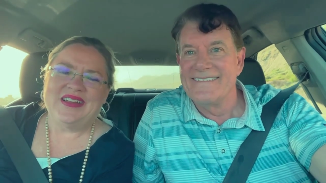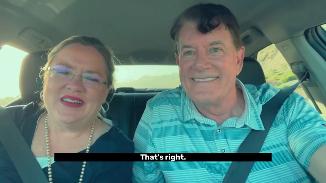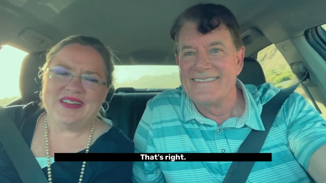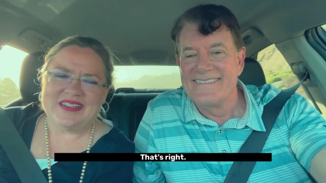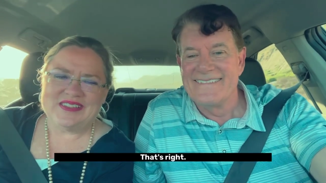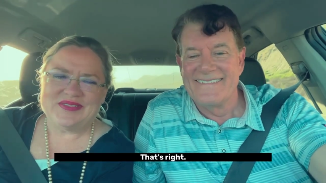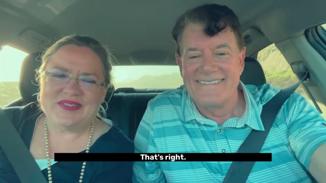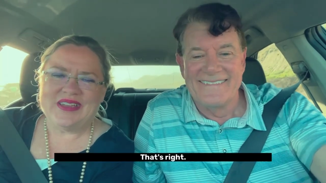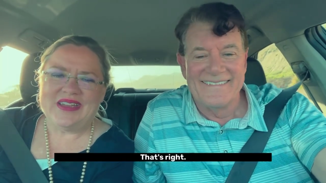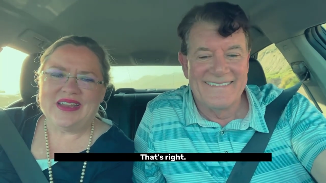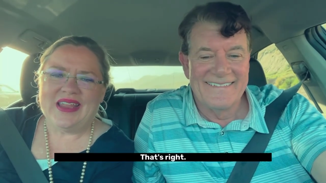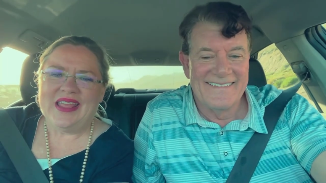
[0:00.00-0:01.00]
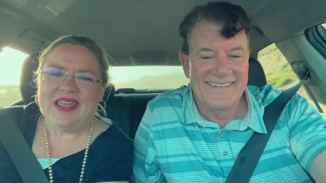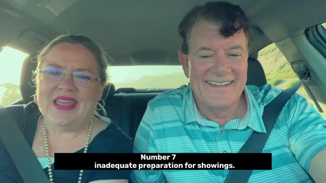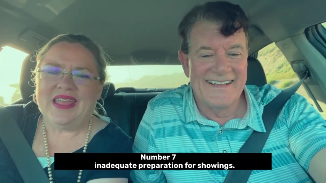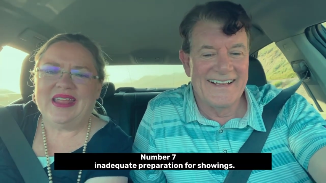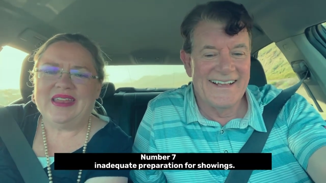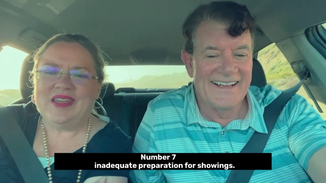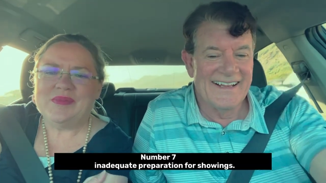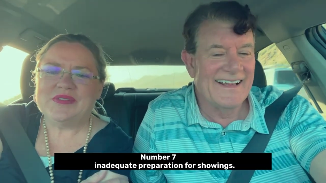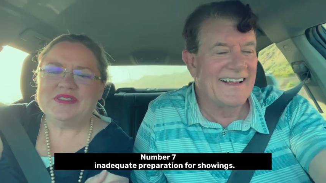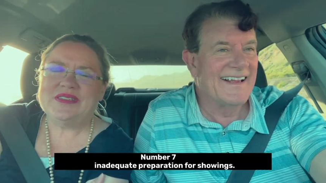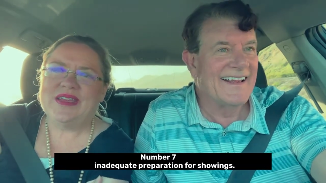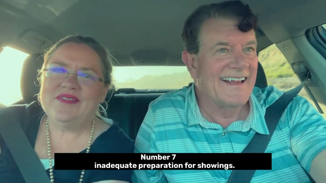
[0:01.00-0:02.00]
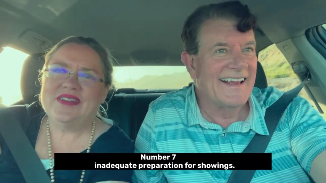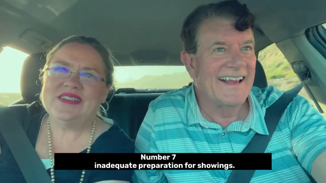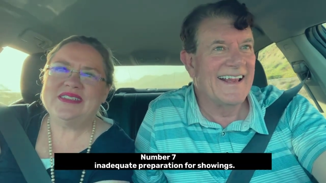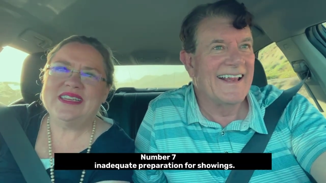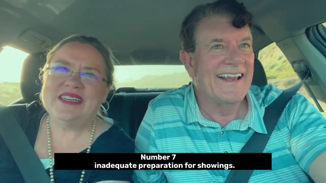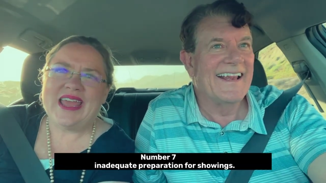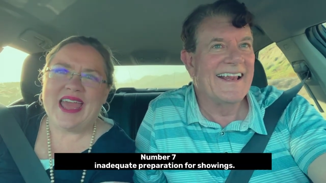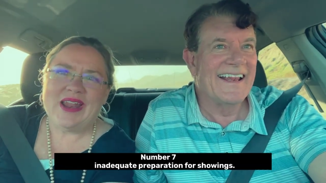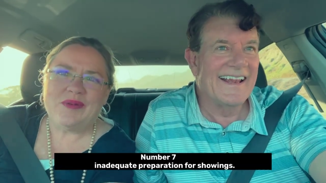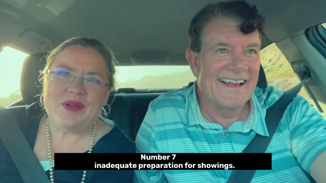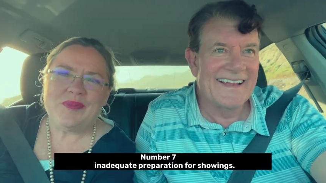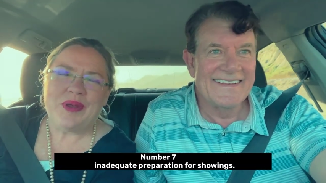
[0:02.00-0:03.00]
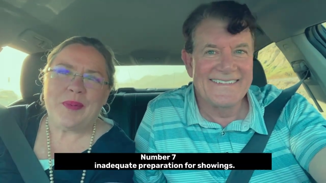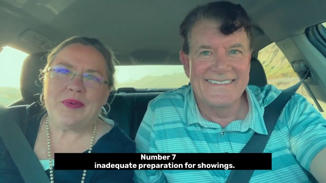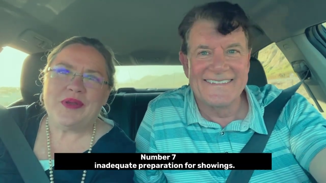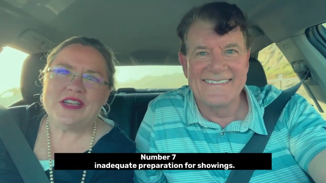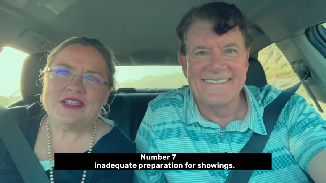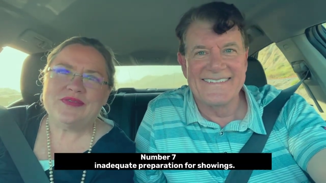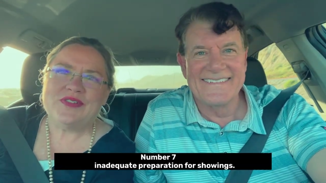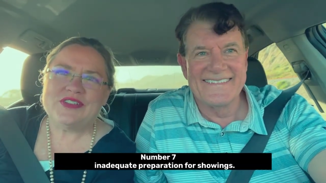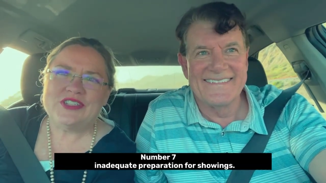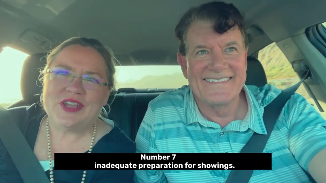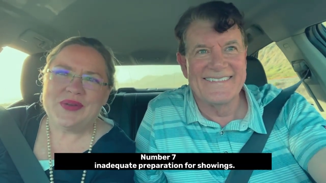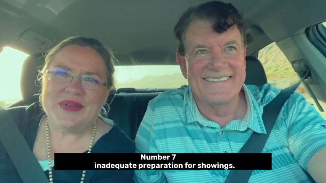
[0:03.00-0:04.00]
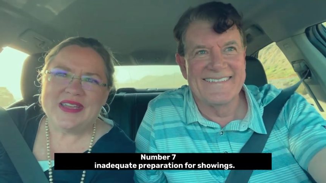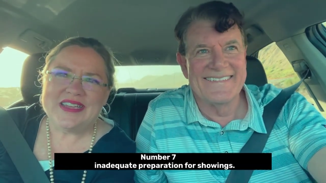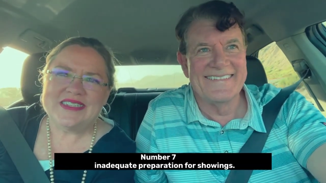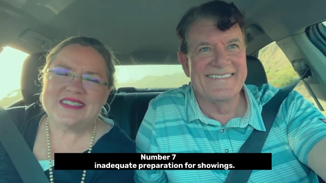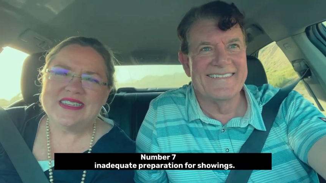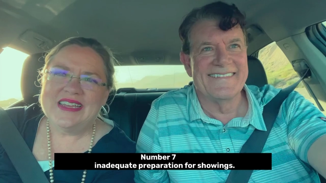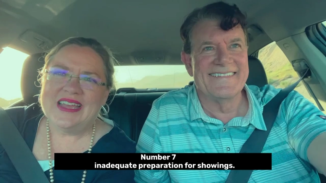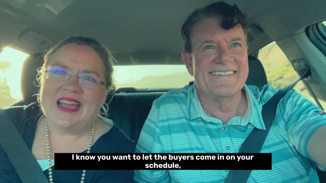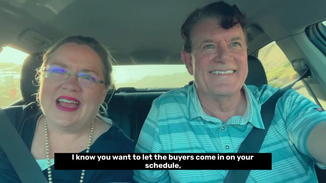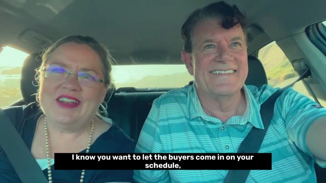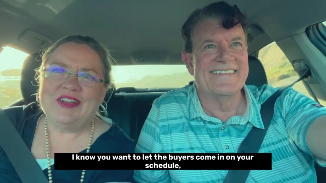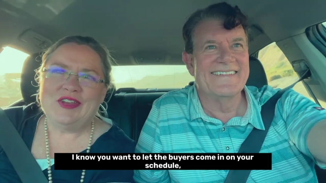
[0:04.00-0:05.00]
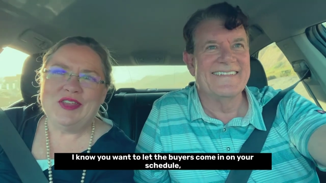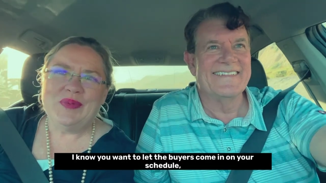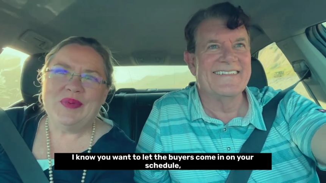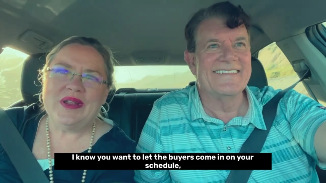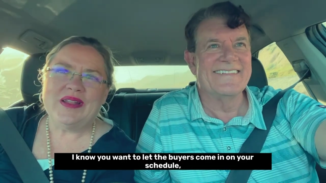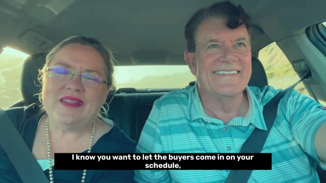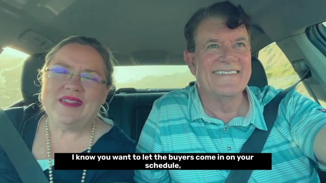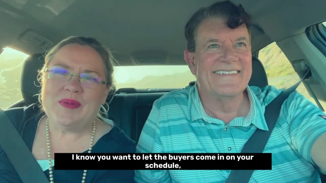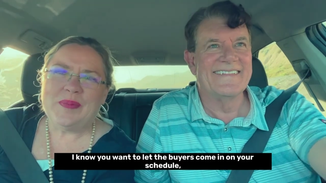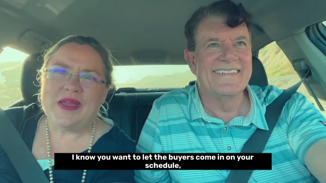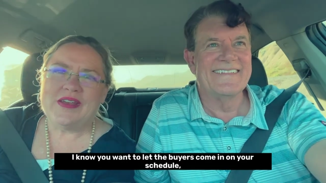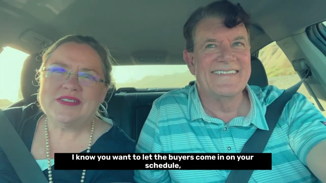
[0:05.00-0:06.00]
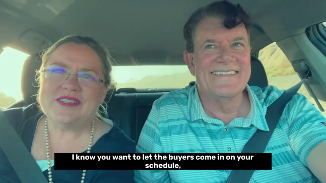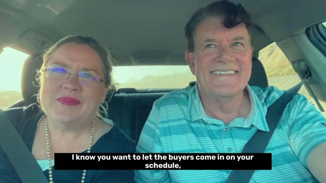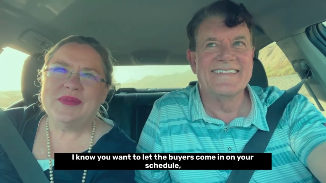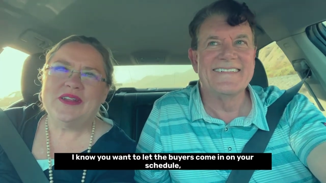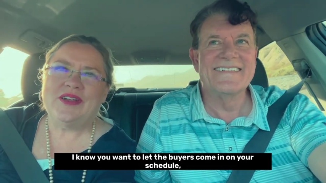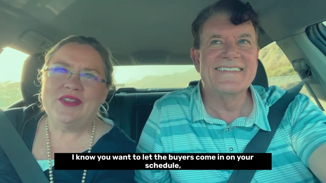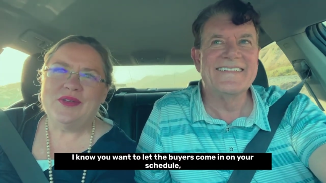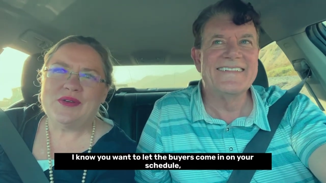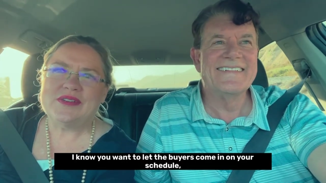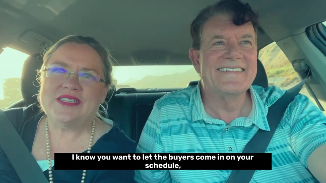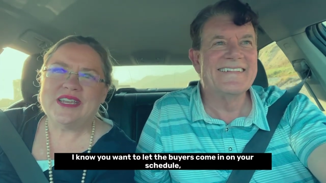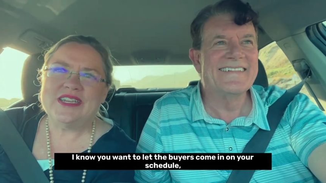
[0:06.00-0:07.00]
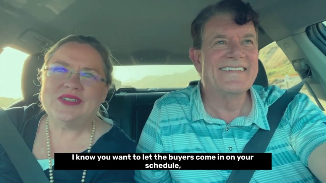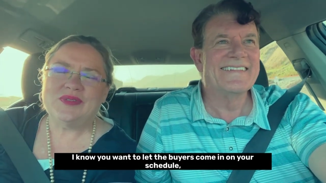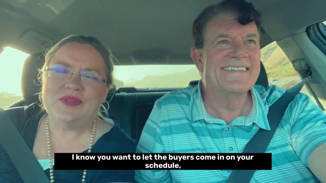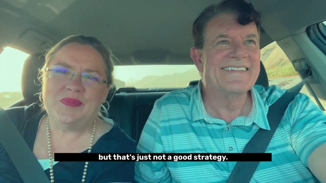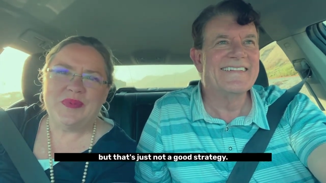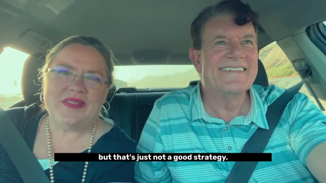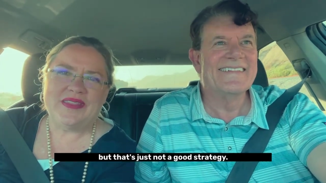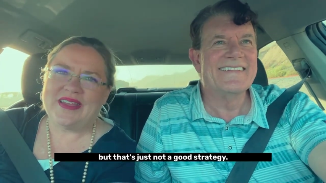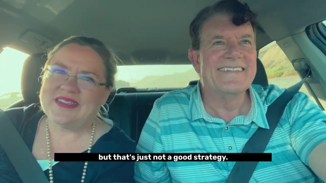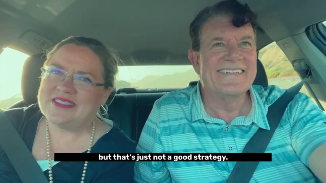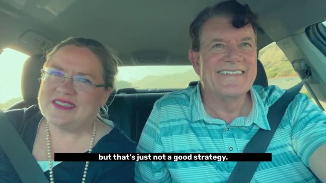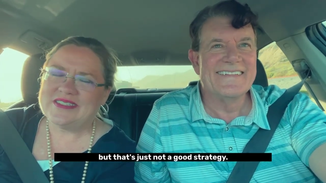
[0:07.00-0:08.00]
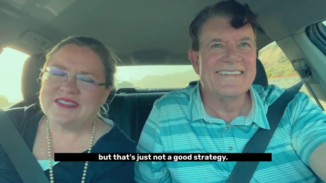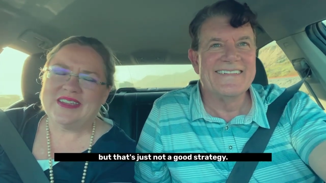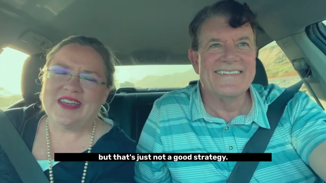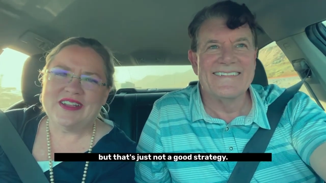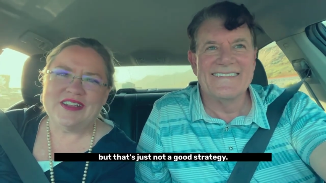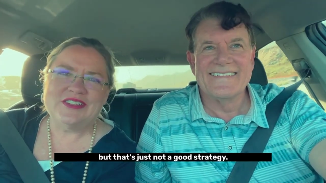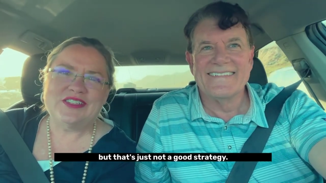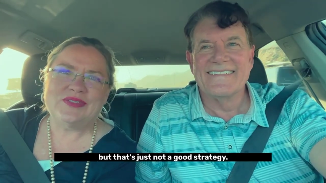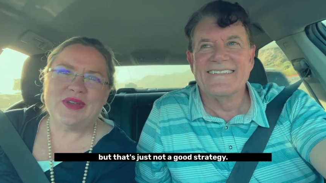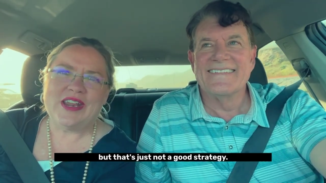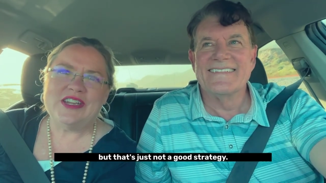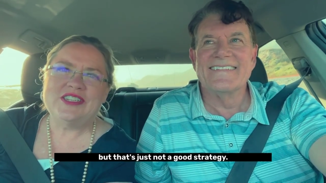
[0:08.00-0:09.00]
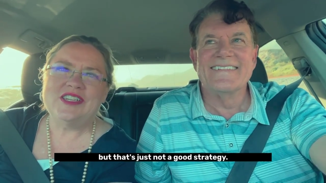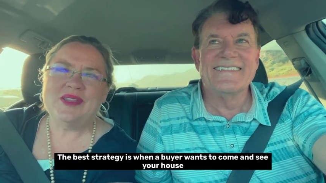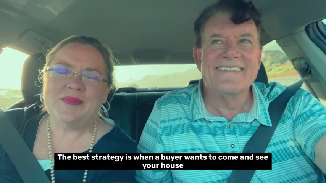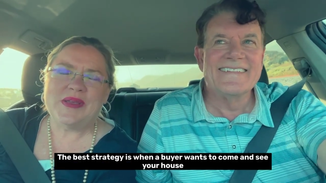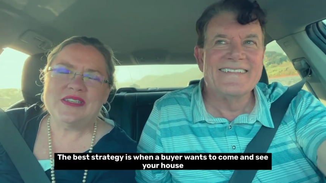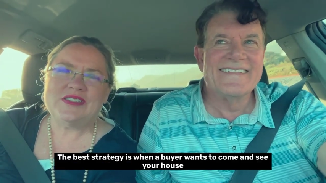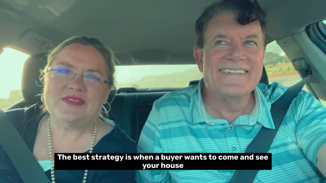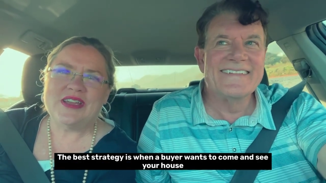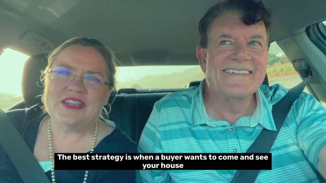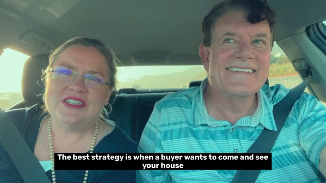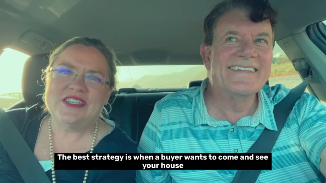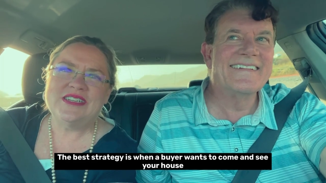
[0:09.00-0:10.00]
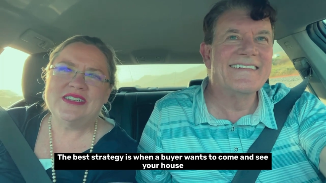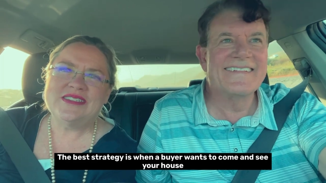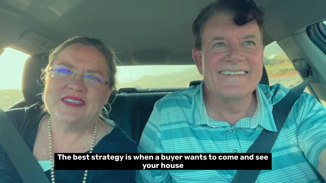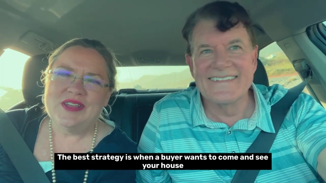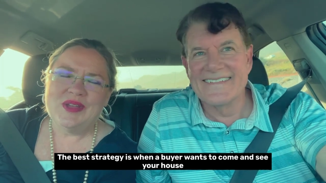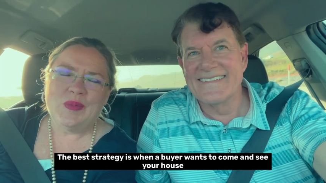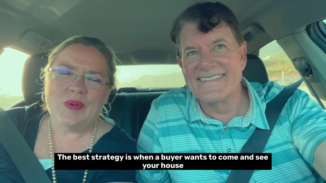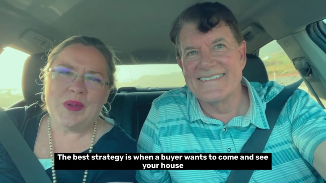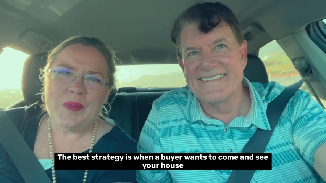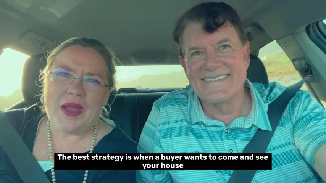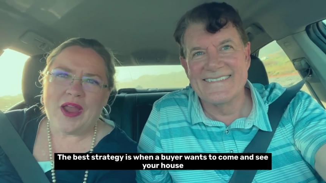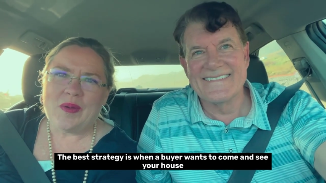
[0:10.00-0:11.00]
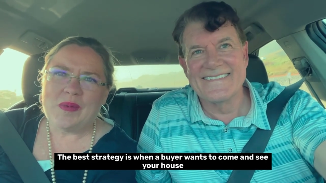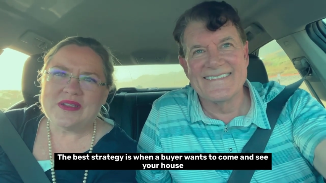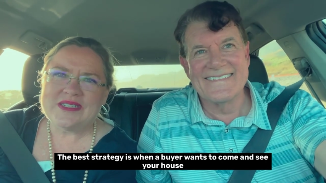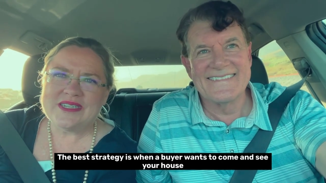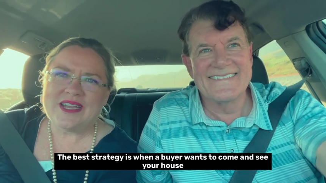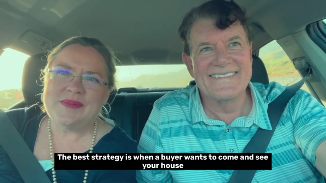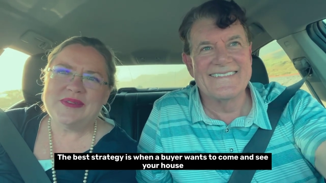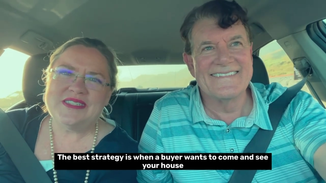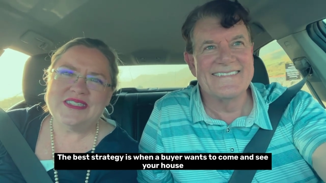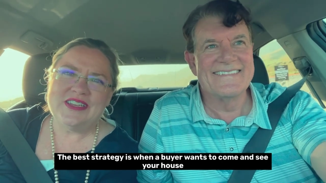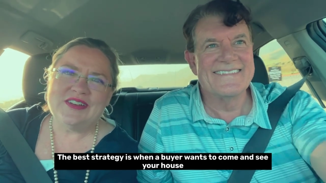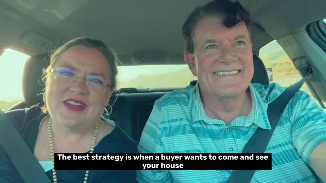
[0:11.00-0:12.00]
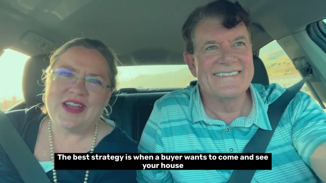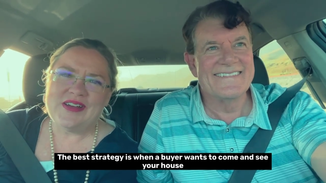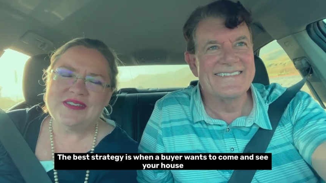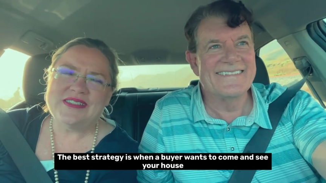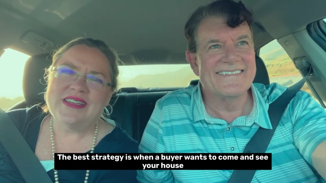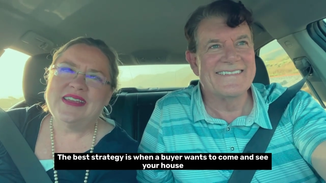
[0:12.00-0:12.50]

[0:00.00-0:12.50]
Speaker 1: That's right. And number 7 is inadequate preparation for showings. I know you want to let the buyers come in on your schedule, but that's just not a good strategy. The best strategy is when a buyer wants to come and see your house,